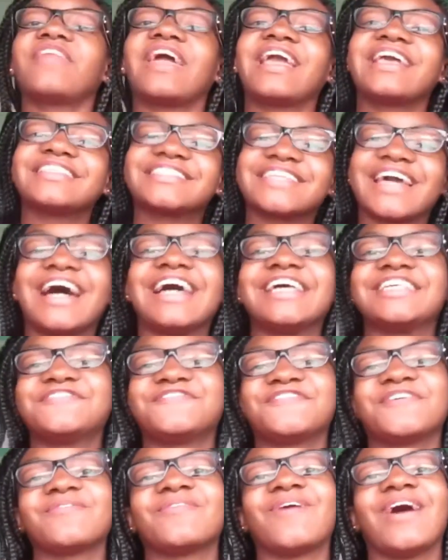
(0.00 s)
thanks
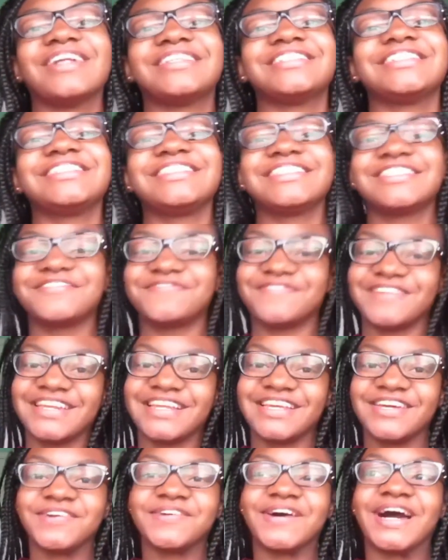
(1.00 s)
guys for watching this
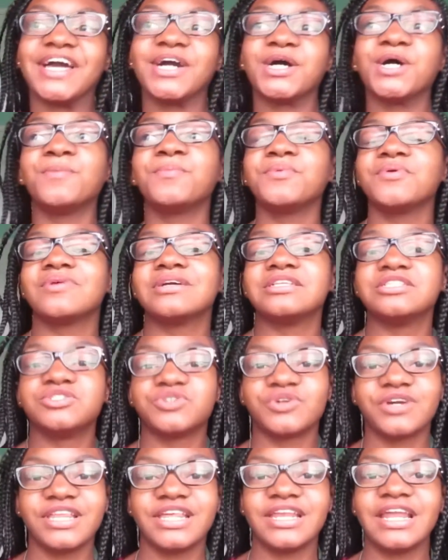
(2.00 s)
video. I hope you
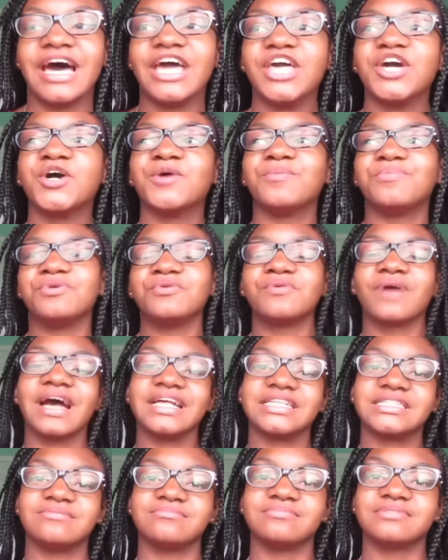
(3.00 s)
enjoyed it. I hope you
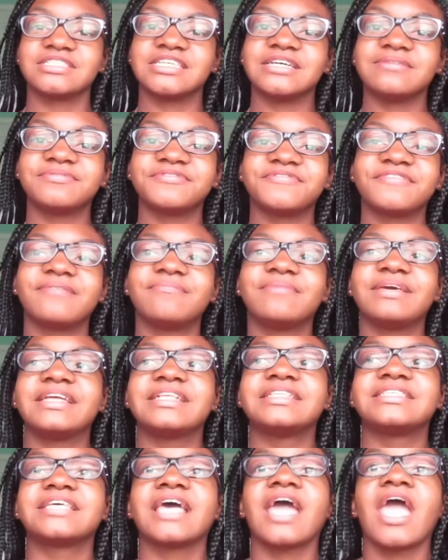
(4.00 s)
got some tips from
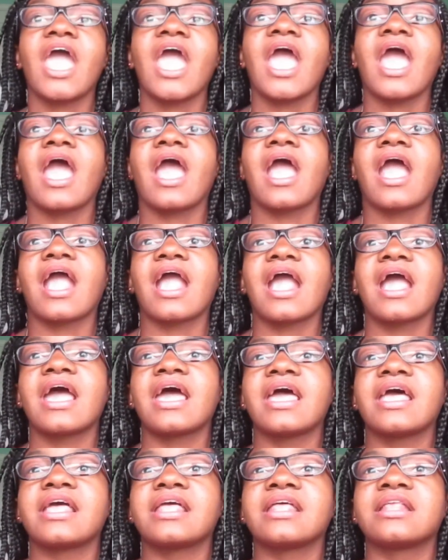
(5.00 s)
it.
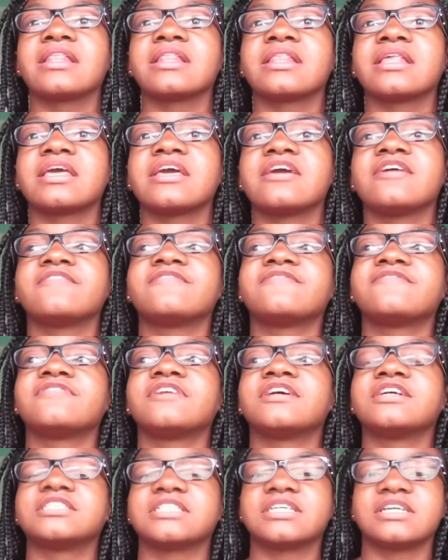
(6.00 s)
And if
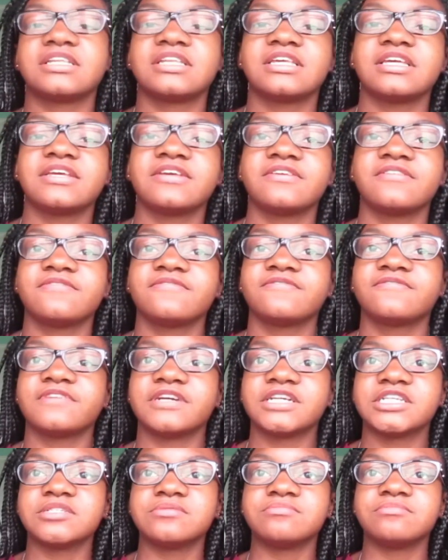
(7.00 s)
there's any
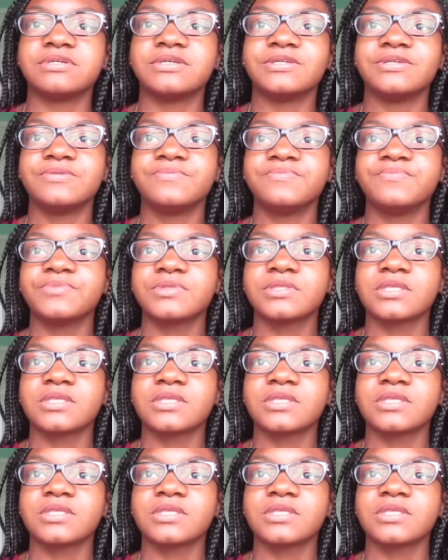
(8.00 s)
freshmen